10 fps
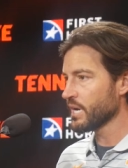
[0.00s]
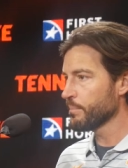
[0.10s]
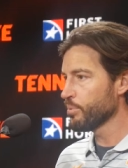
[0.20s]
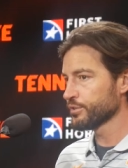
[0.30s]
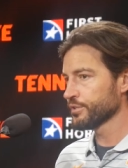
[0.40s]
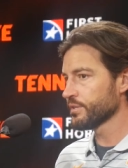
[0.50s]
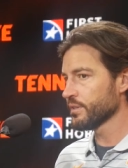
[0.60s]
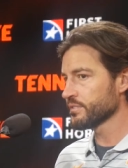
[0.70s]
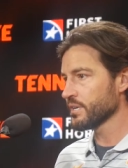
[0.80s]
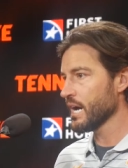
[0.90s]
time, push it to
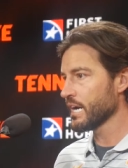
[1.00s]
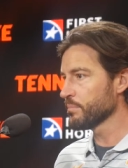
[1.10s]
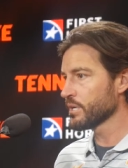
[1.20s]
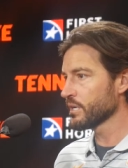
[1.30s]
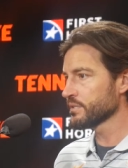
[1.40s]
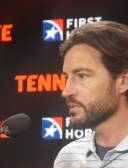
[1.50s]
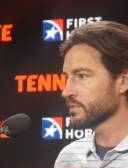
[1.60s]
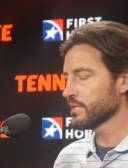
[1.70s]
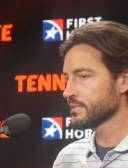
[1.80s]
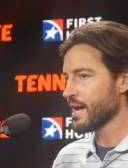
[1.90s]
the side, because
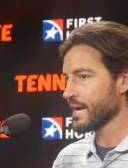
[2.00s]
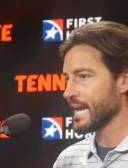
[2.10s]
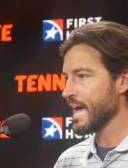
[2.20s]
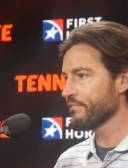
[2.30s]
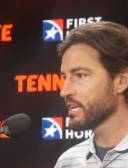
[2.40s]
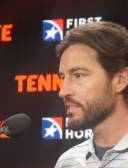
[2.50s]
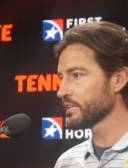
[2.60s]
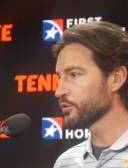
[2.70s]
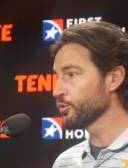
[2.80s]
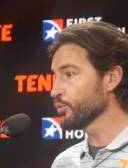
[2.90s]
it's not going to have
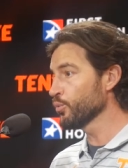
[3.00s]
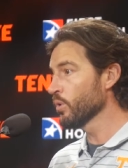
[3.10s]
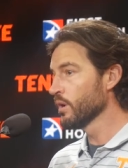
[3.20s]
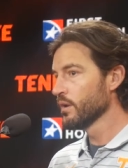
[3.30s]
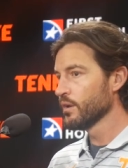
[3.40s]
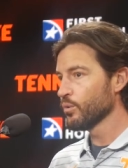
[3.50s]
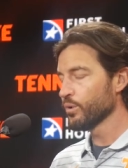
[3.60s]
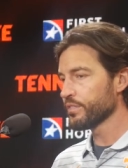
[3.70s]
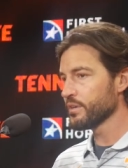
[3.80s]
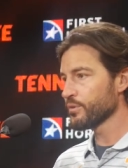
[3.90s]
anything to do
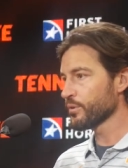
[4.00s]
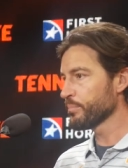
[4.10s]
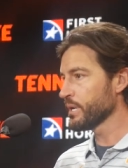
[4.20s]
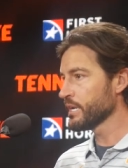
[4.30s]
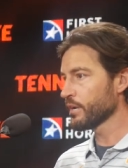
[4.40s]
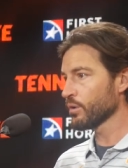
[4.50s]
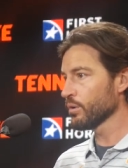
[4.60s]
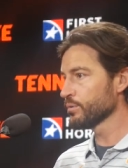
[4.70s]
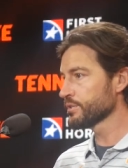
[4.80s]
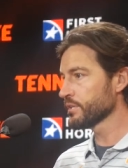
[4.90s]
with either beating or
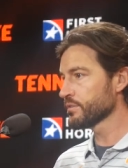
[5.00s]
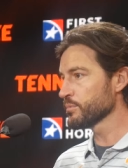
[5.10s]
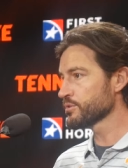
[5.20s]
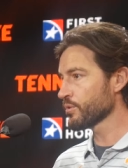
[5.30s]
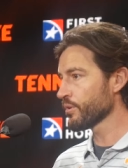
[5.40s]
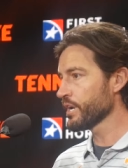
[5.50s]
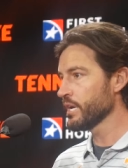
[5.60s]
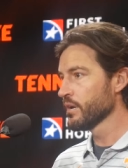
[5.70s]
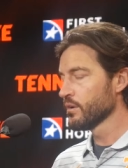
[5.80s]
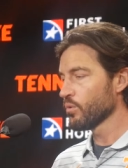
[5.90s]
losing to
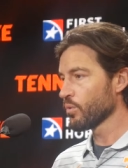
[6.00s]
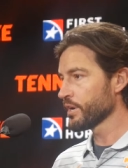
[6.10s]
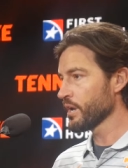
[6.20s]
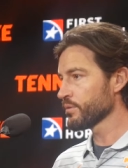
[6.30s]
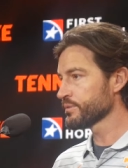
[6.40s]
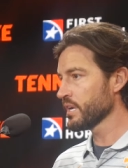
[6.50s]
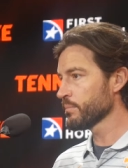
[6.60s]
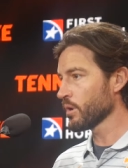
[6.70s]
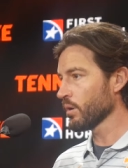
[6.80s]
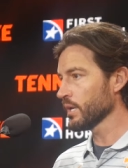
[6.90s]
Missouri or any other
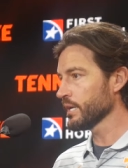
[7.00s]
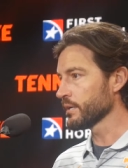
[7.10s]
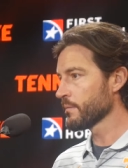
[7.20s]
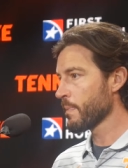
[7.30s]
team in our league.